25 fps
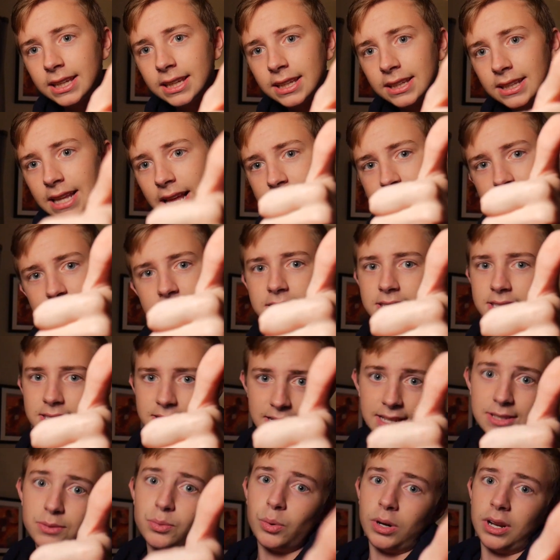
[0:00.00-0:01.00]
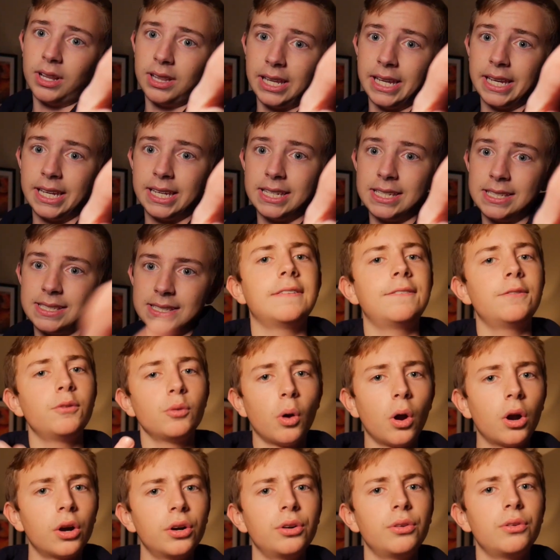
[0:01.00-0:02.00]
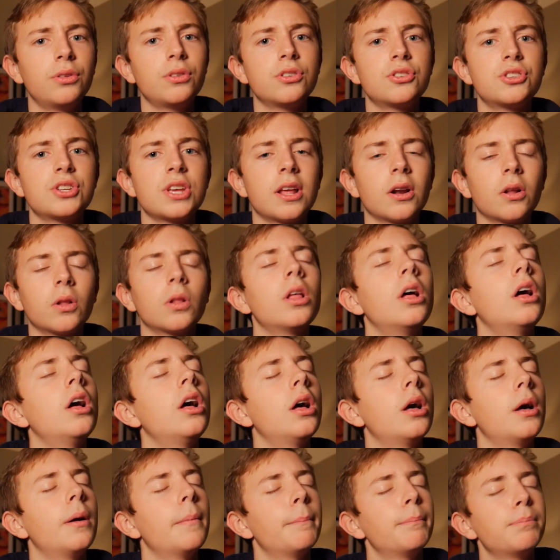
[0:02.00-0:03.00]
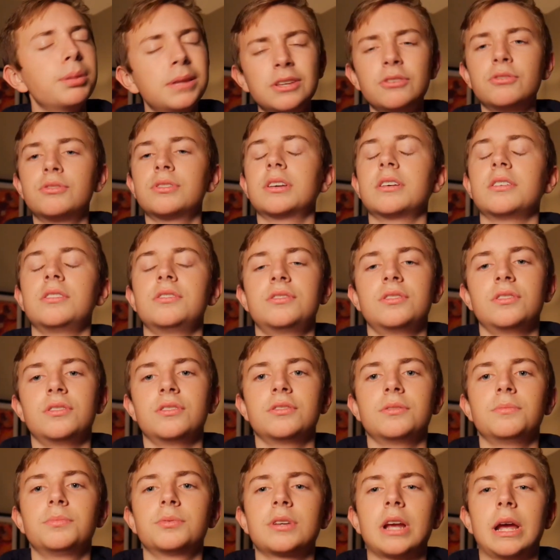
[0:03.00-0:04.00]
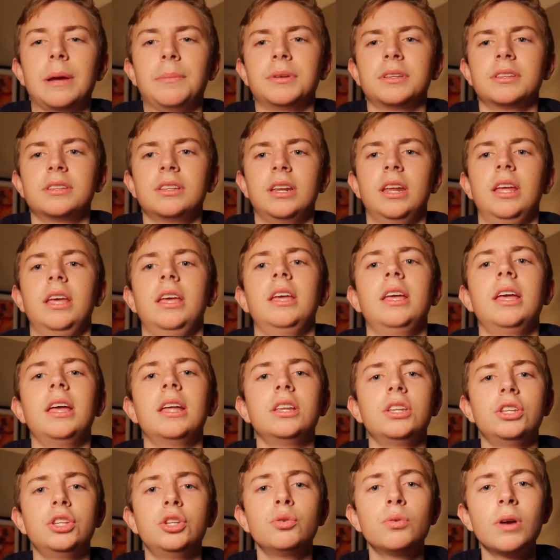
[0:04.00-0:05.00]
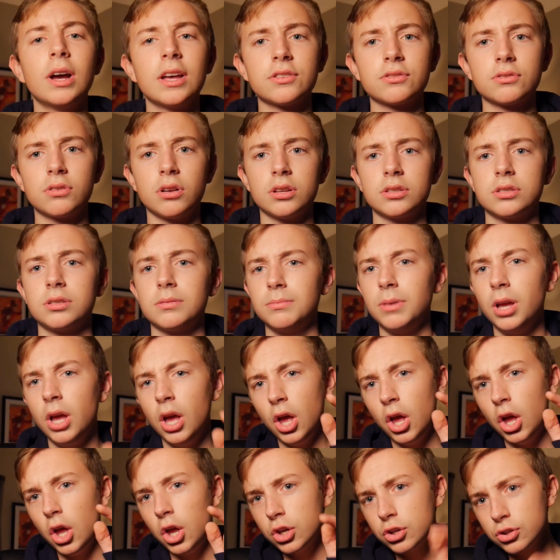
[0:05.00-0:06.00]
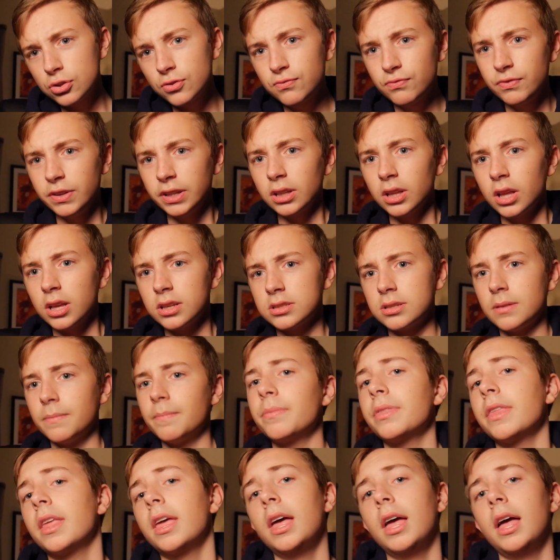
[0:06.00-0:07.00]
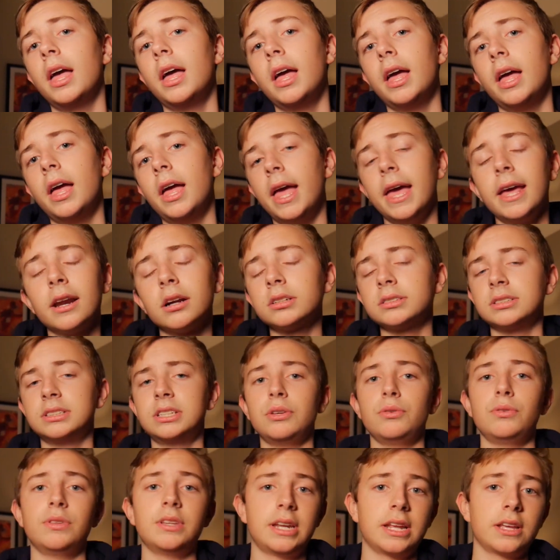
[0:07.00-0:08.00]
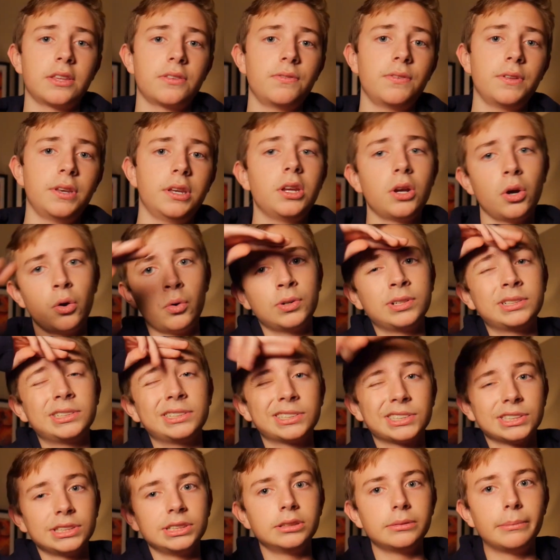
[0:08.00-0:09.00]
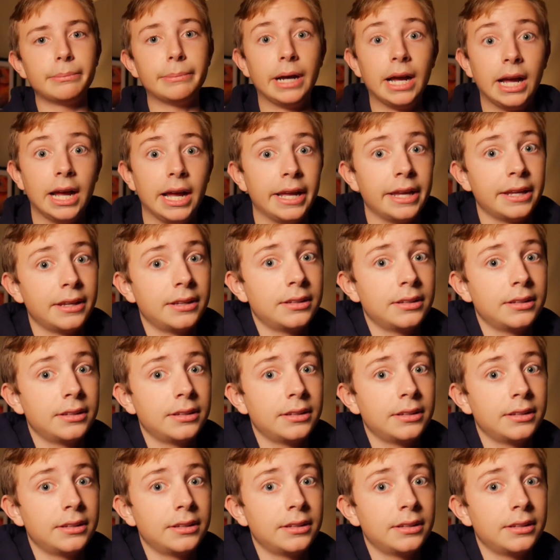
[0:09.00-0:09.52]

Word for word: That's what a like is. If you are new to the channel, please consider subscribing today. And you guys are awesome. You feel awesome. And I'll see you in the next video. Bye.